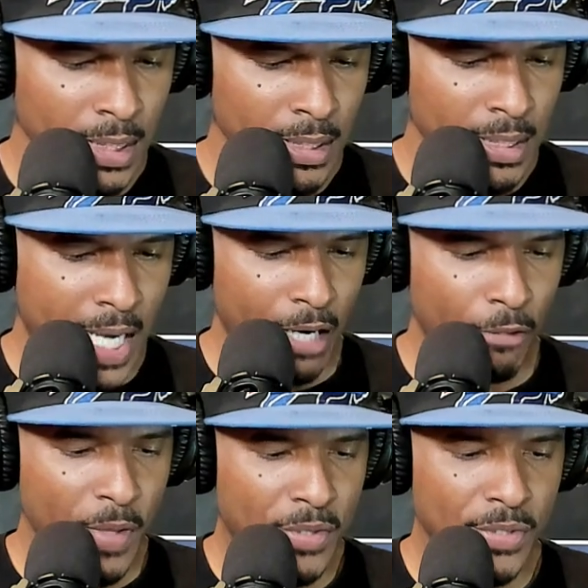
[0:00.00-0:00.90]
I
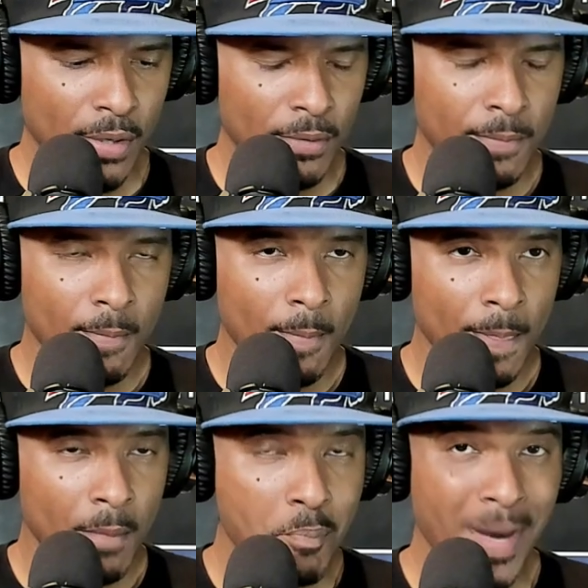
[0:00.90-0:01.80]
don't think so.
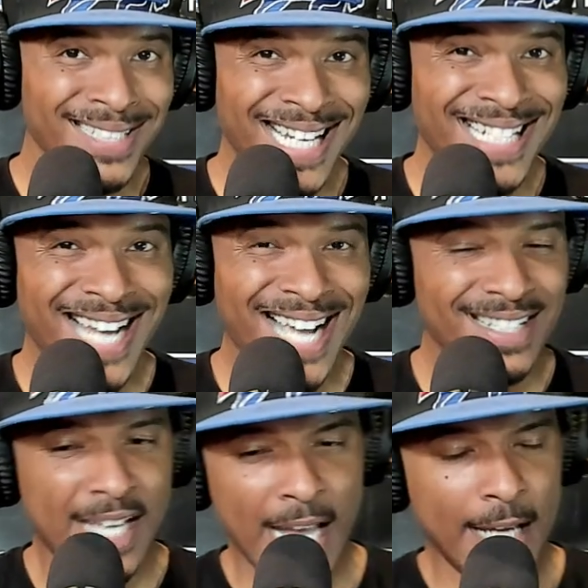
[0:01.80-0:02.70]
Monday night
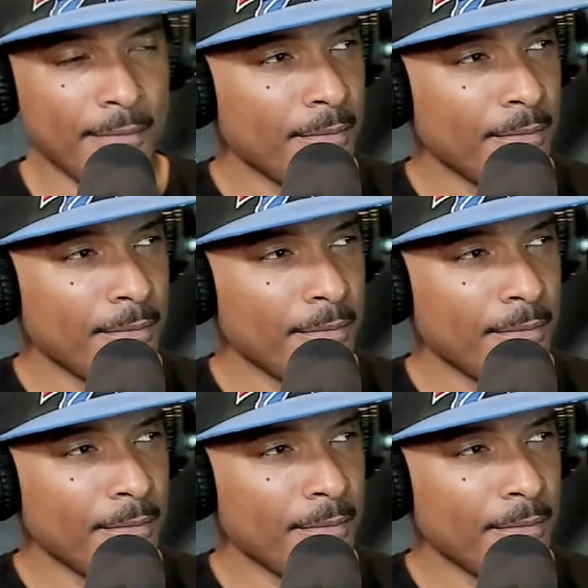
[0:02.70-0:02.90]
game